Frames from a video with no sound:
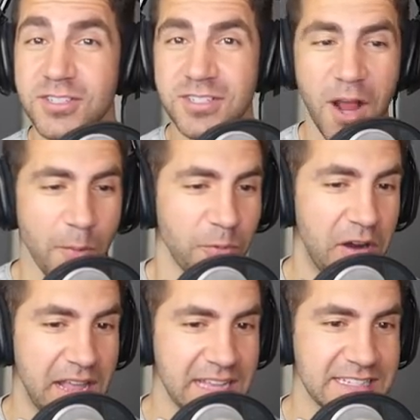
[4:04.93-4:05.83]
some
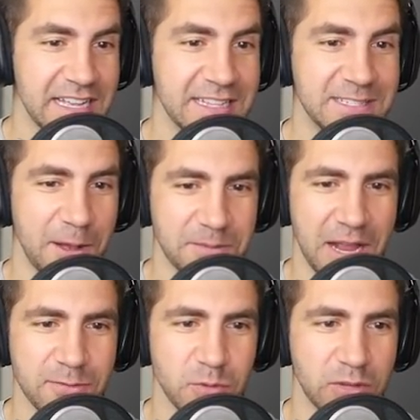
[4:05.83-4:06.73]
reason,
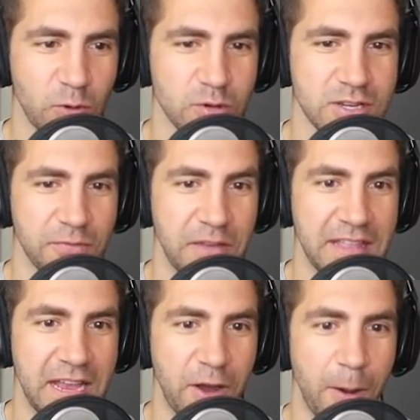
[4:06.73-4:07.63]
sometimes we throw stuff in
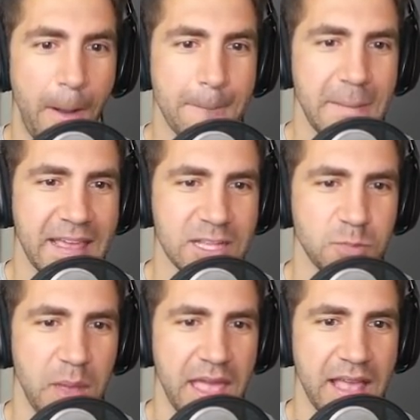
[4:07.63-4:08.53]
there, it gets
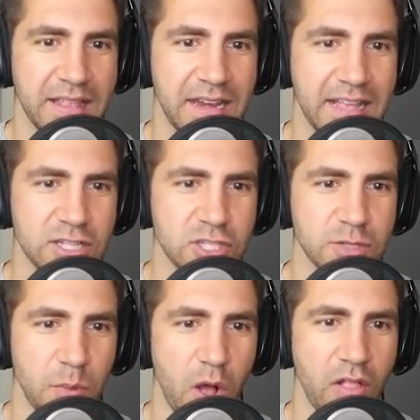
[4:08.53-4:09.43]
big, and then it gets
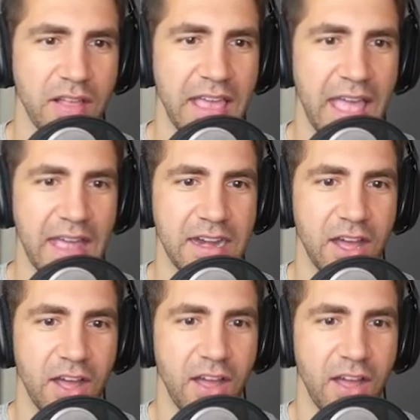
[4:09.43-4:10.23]
small again.